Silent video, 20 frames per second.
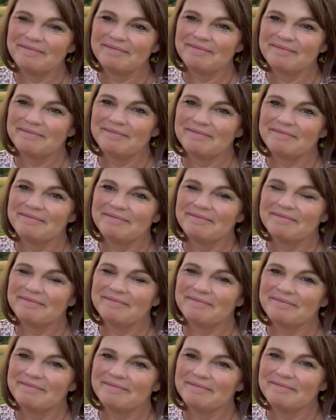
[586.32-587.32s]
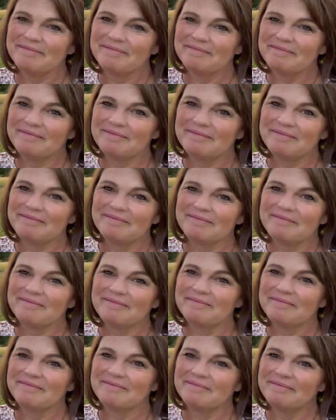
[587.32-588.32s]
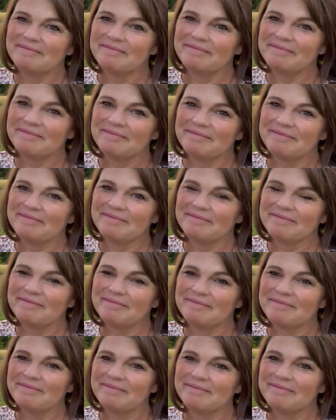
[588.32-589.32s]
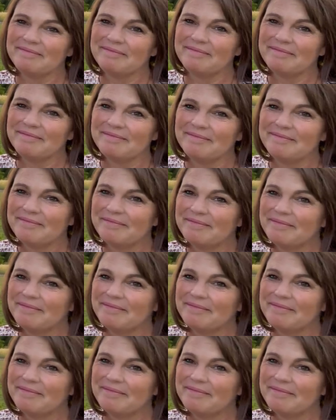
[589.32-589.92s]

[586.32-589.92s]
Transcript: [no speech]